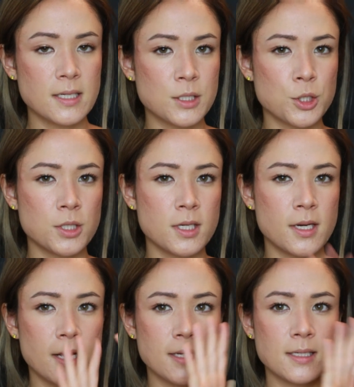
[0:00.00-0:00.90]
It's just a
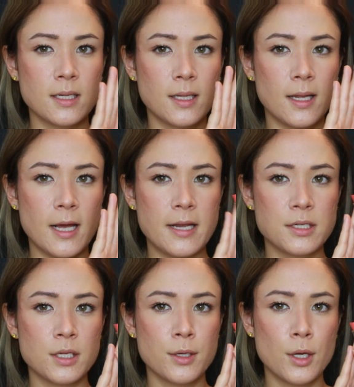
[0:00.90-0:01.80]
nice
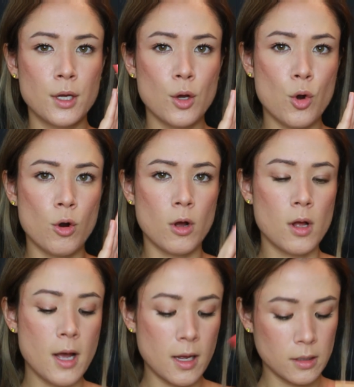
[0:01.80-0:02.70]
light coral
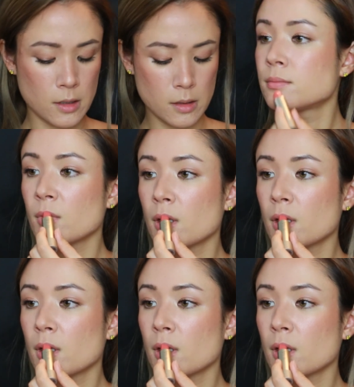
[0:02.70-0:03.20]
color.